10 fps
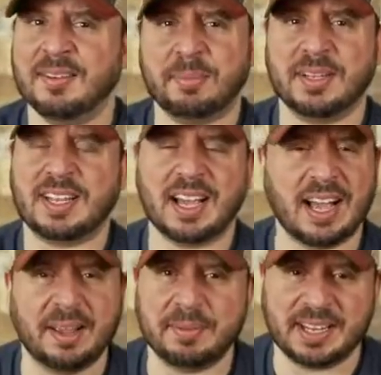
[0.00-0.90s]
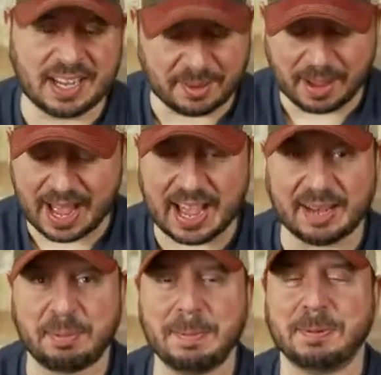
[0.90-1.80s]
But God, I mean, come
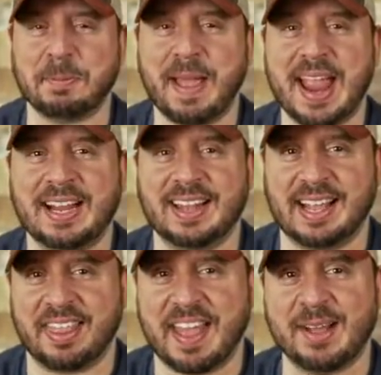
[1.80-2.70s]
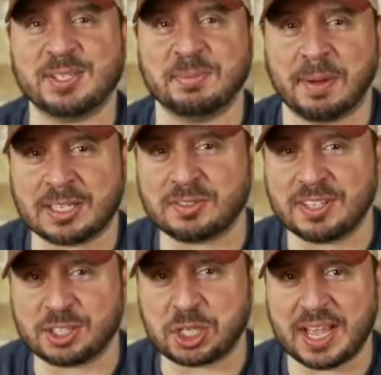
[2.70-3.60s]
on. People are paying like a thousand bucks for
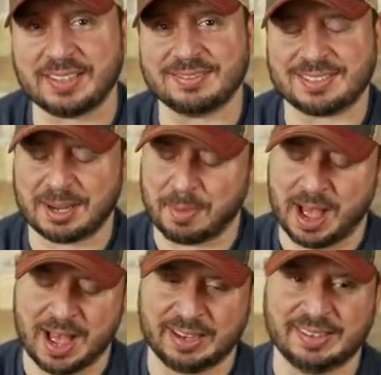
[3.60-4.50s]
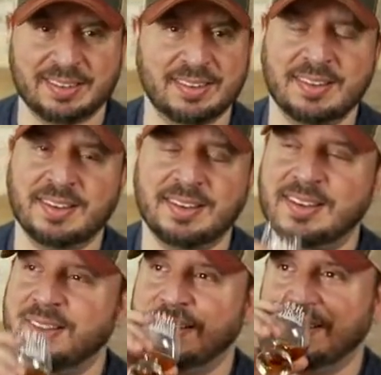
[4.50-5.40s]
this shit. Come on.
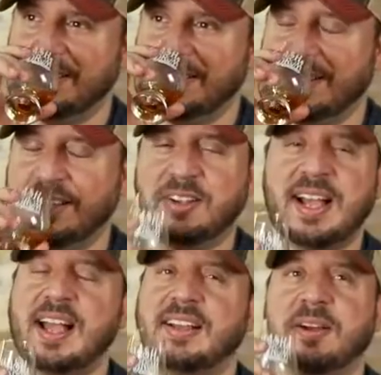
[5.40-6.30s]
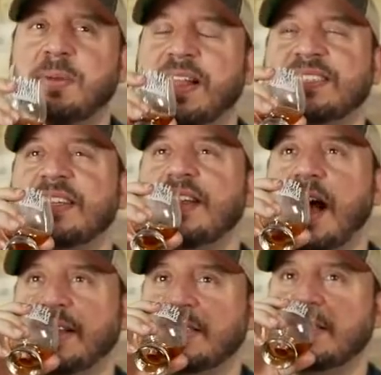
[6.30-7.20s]
You got come on, it's
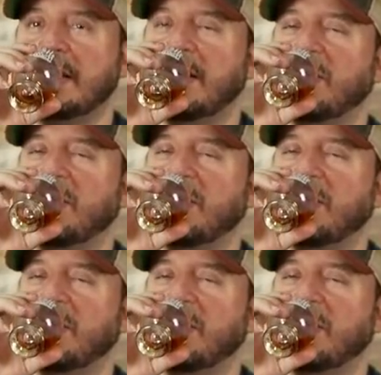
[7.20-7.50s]
nuts.